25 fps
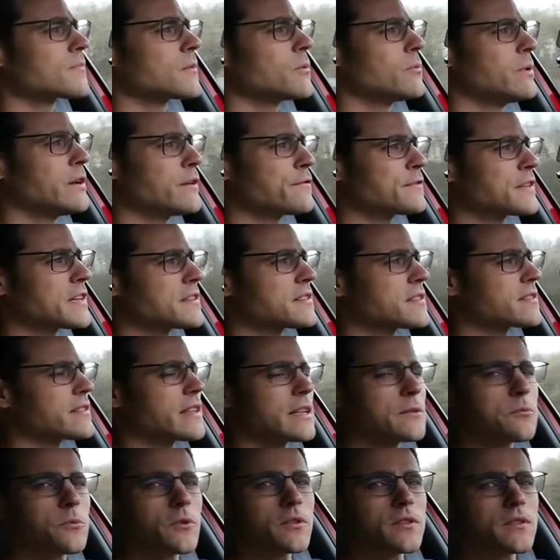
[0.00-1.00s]
We have tested
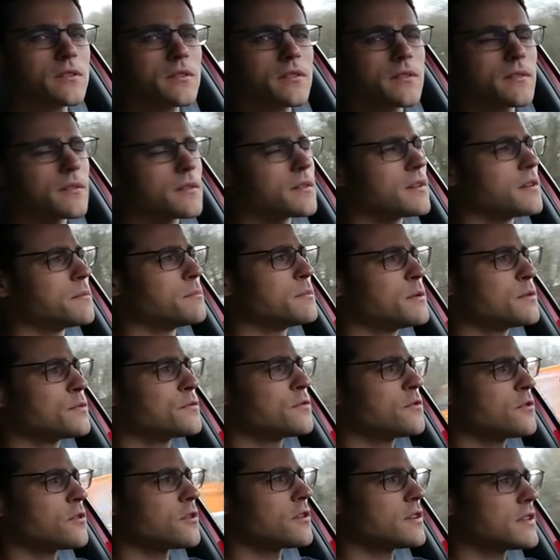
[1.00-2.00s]
that one
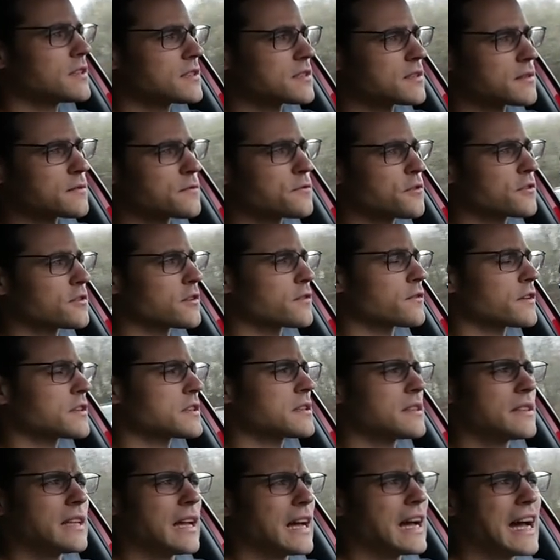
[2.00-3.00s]
before. It's in front of
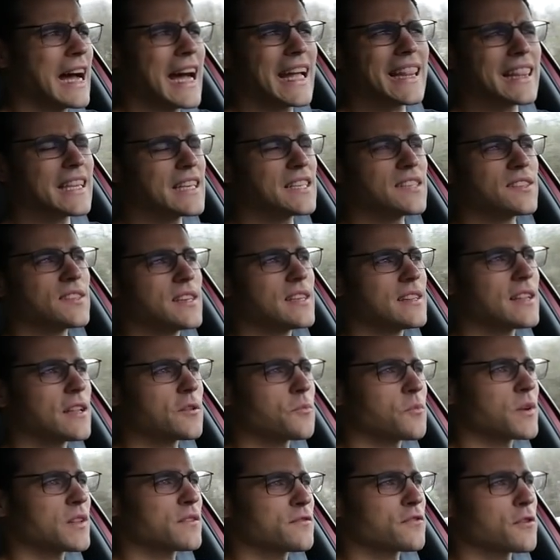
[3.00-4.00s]
us. hardly seen
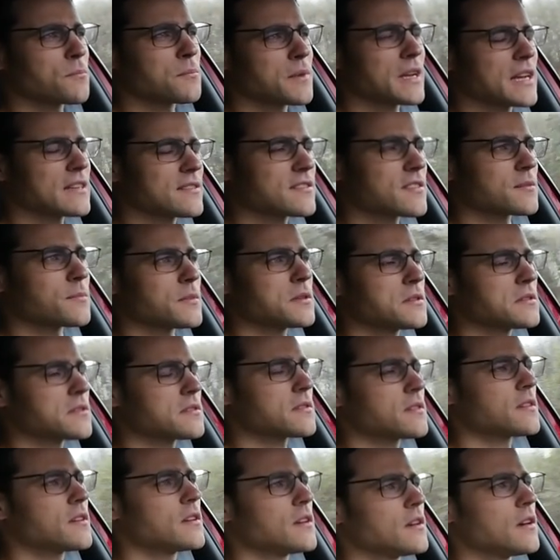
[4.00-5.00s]
that one from customers
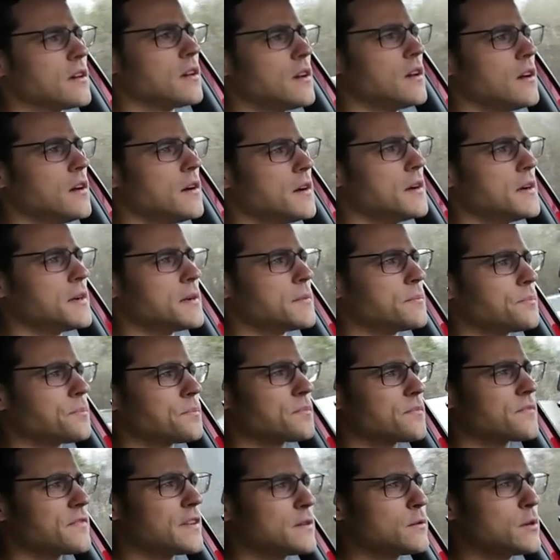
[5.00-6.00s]

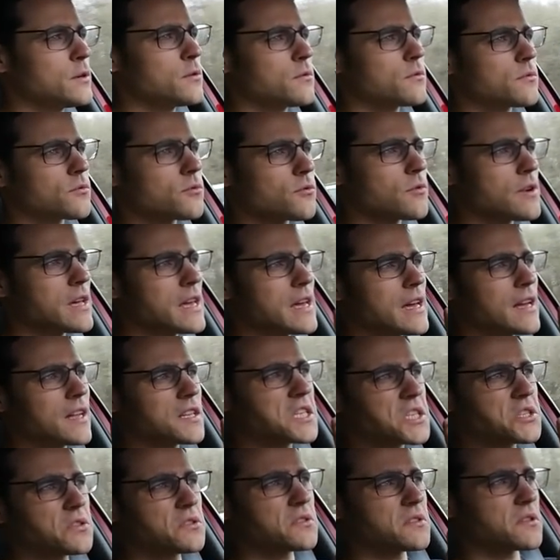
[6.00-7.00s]
very rare
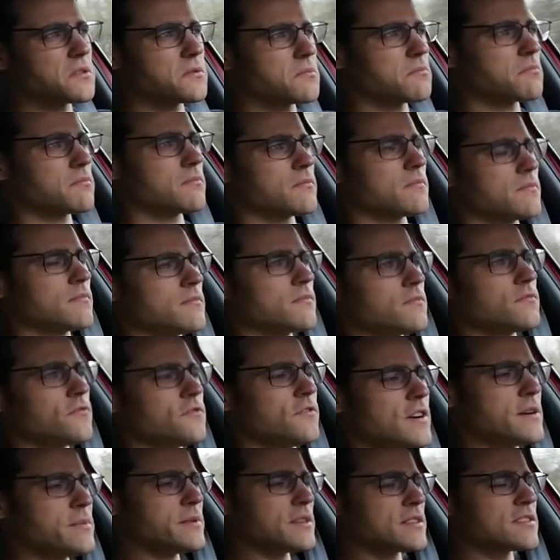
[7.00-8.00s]
and just a
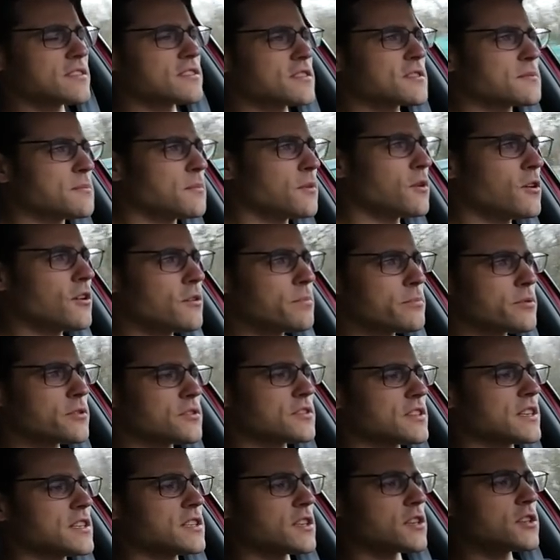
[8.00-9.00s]
very small
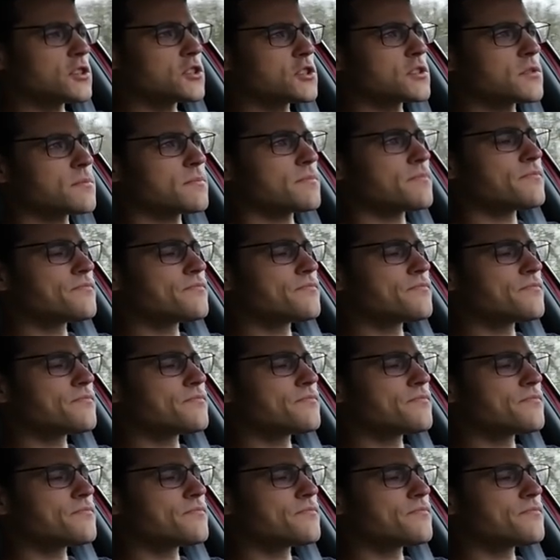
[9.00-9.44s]
percentage.